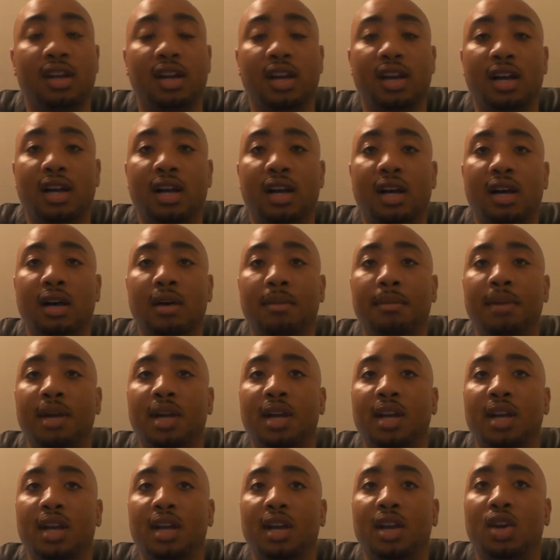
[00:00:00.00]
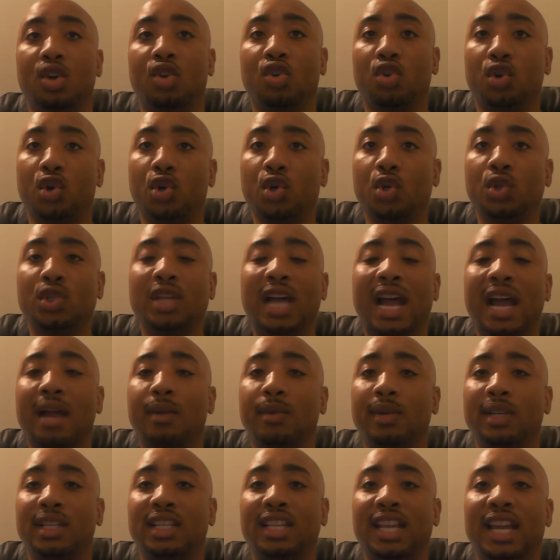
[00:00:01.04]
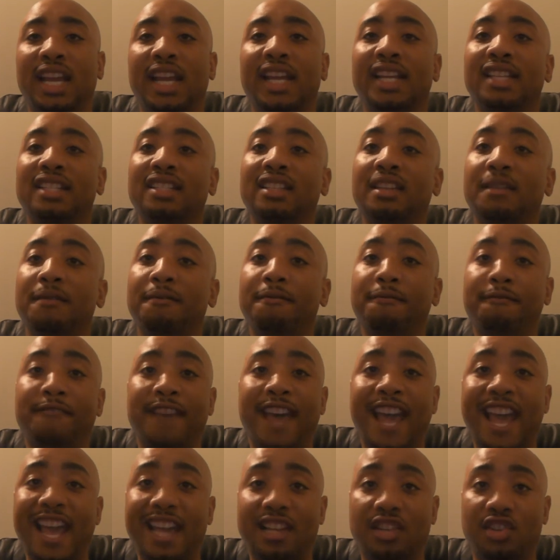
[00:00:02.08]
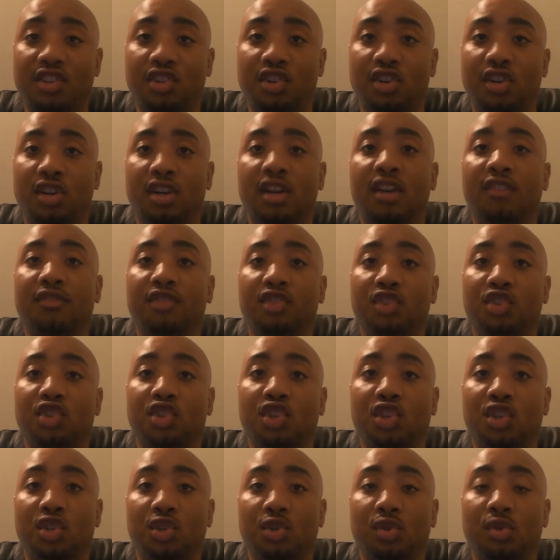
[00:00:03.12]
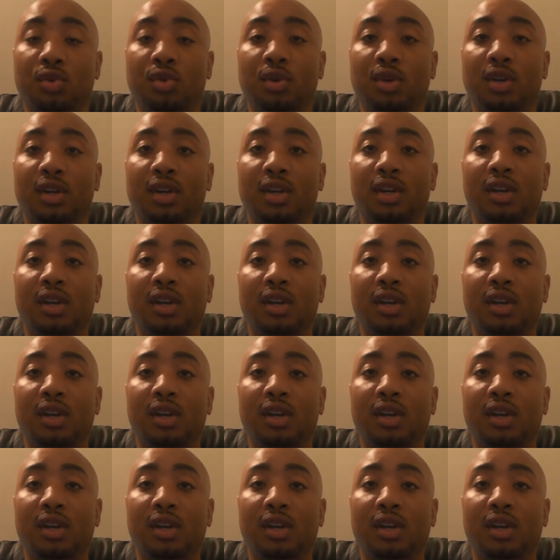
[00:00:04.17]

Cruz, I would say, is the faster of the two.